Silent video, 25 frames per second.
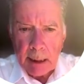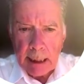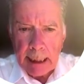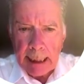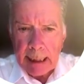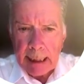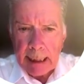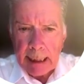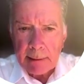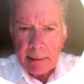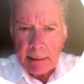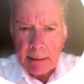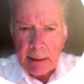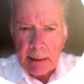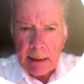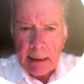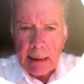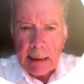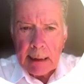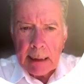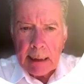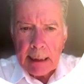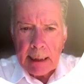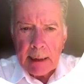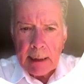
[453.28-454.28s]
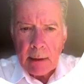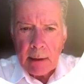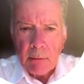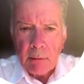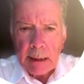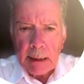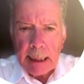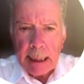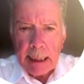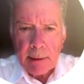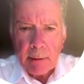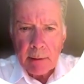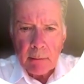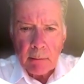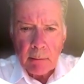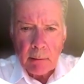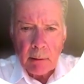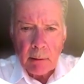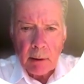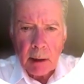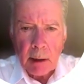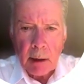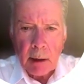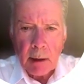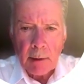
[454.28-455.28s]
held in Lugano
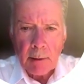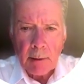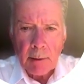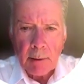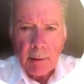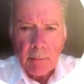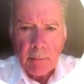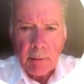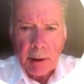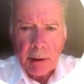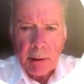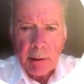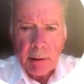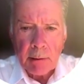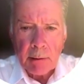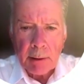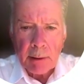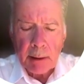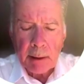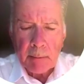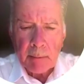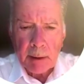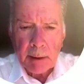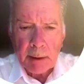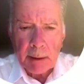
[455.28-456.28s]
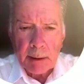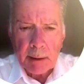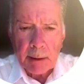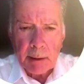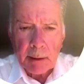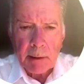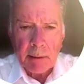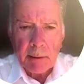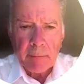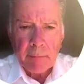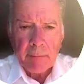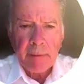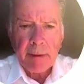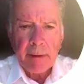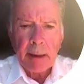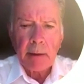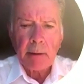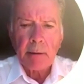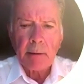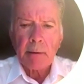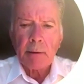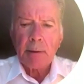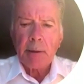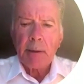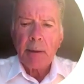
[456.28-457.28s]
on recurrent implantation
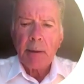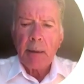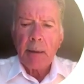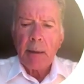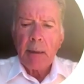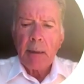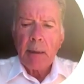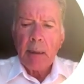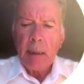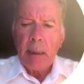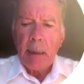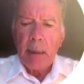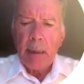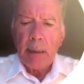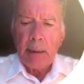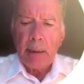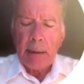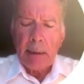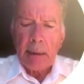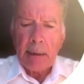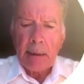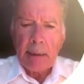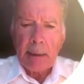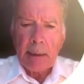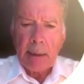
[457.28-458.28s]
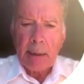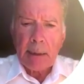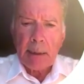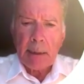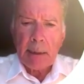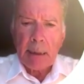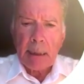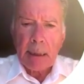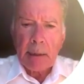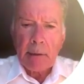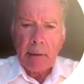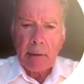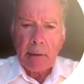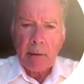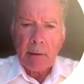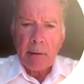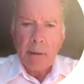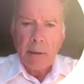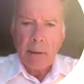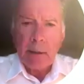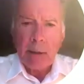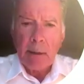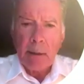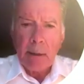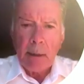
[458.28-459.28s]
failures. And this is
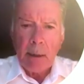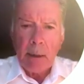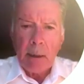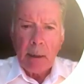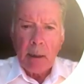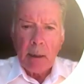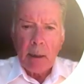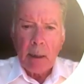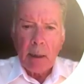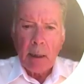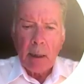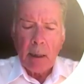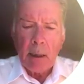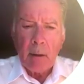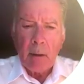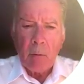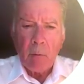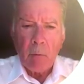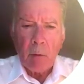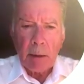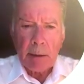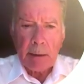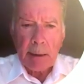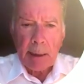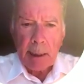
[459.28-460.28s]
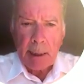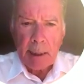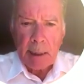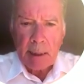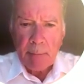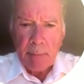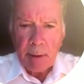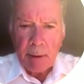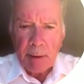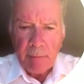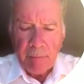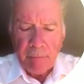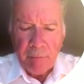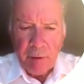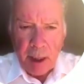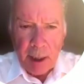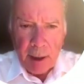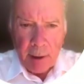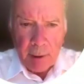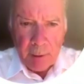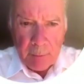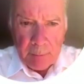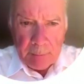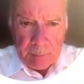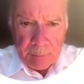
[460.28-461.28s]
actually what has been
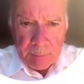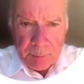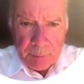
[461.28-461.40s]
found.